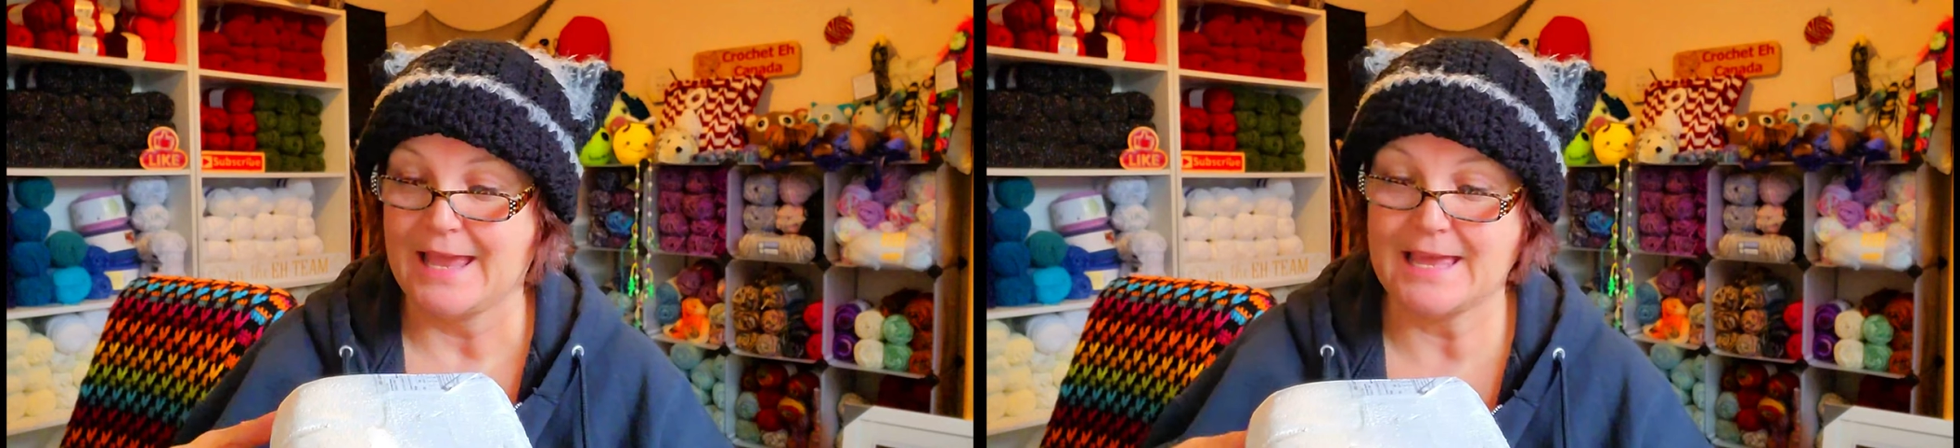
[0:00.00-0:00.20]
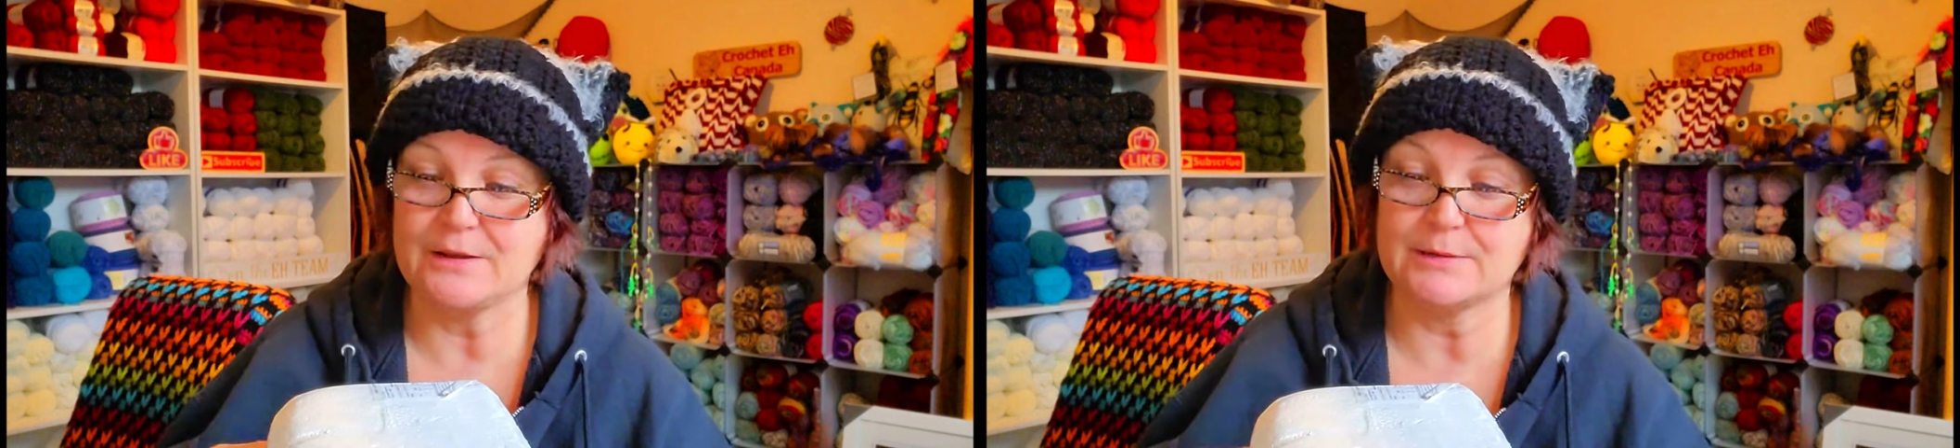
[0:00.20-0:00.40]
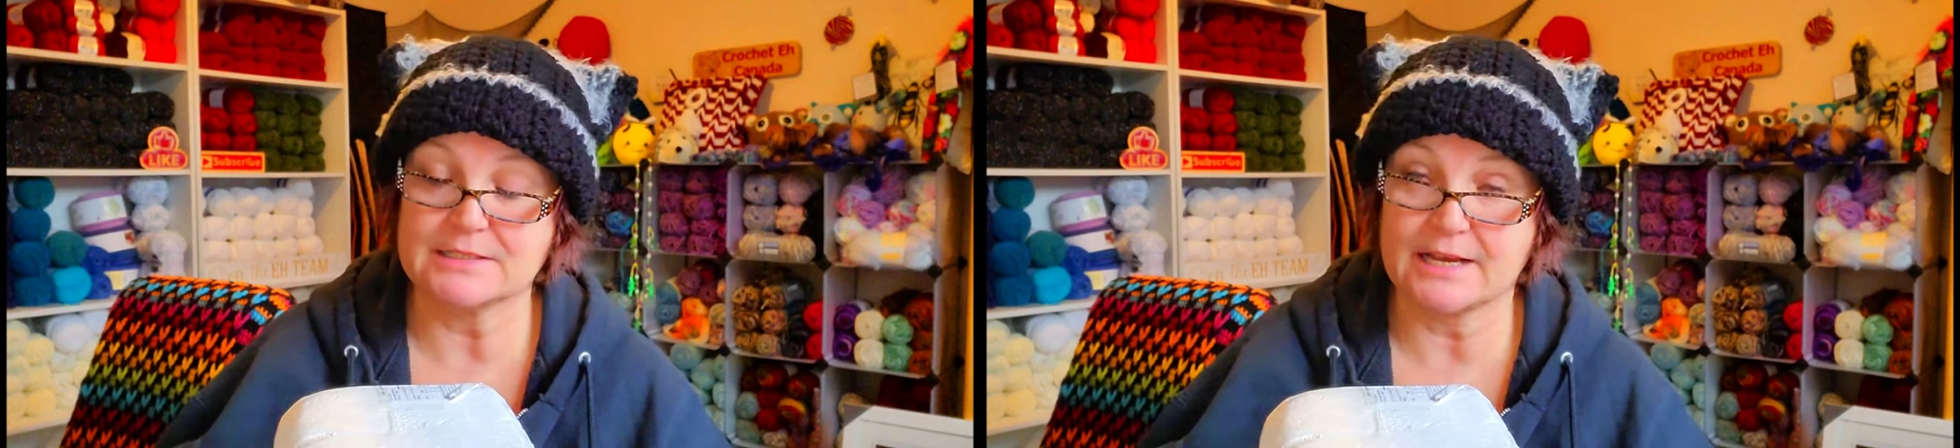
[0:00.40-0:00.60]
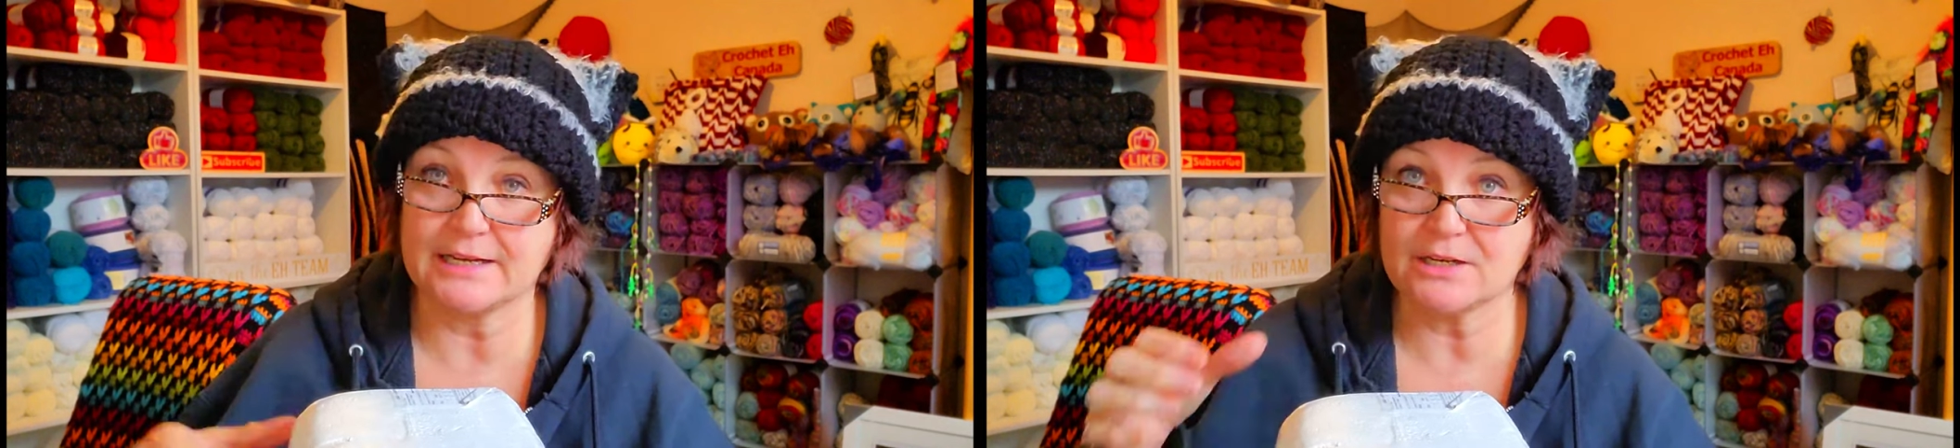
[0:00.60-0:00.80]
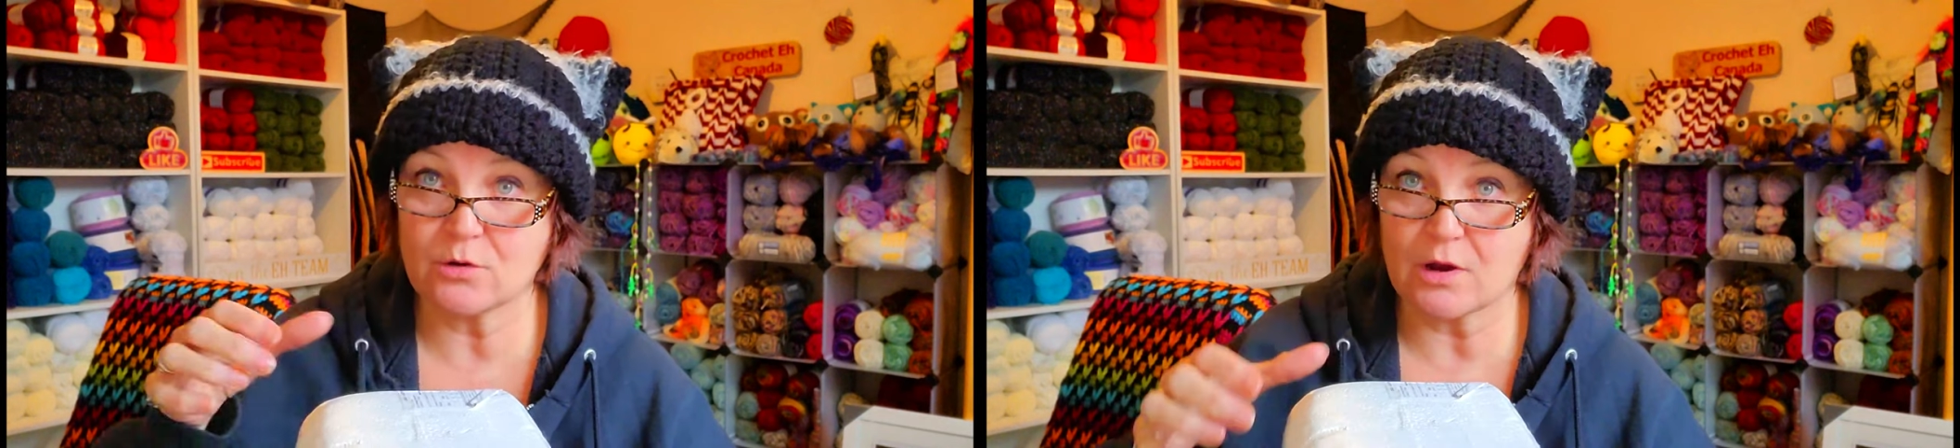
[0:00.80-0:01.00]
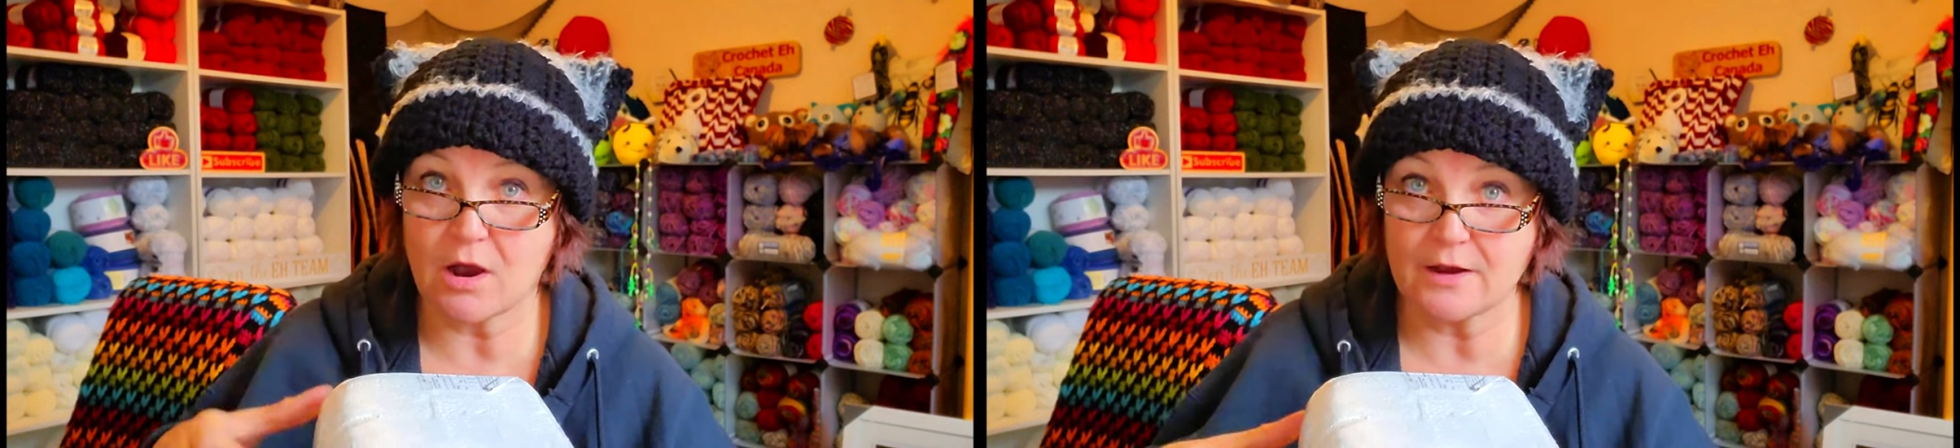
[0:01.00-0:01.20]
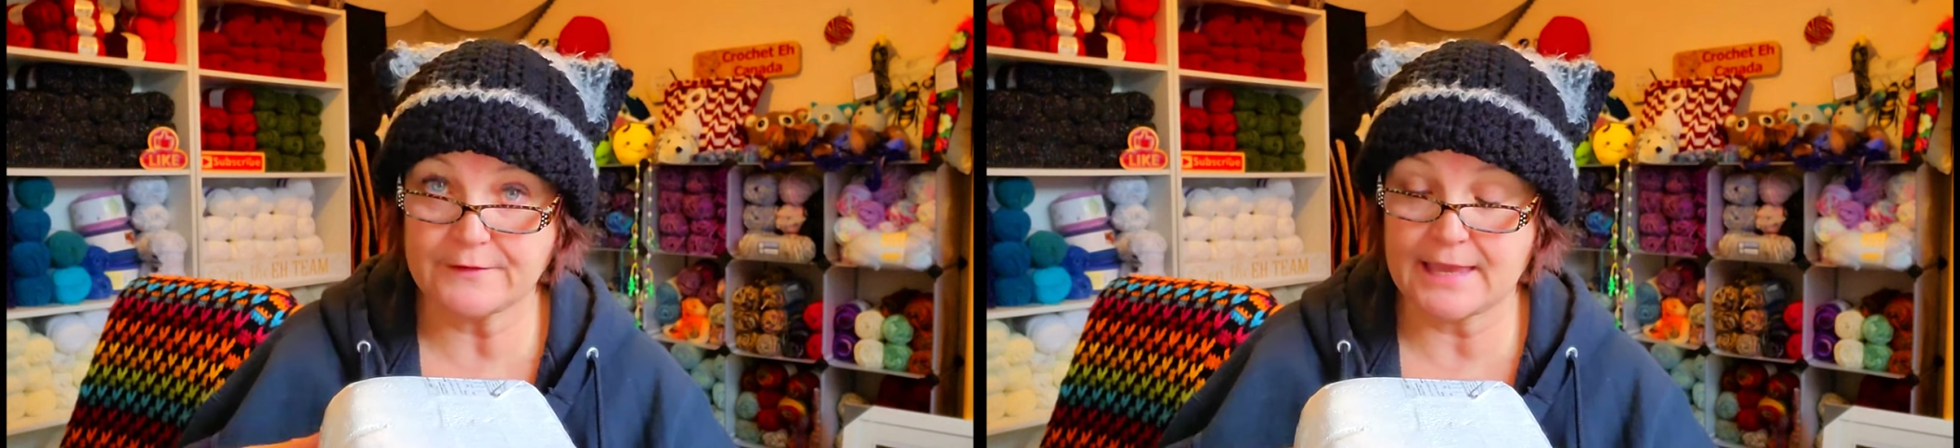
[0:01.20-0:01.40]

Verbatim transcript: Anyways, I'm gonna go off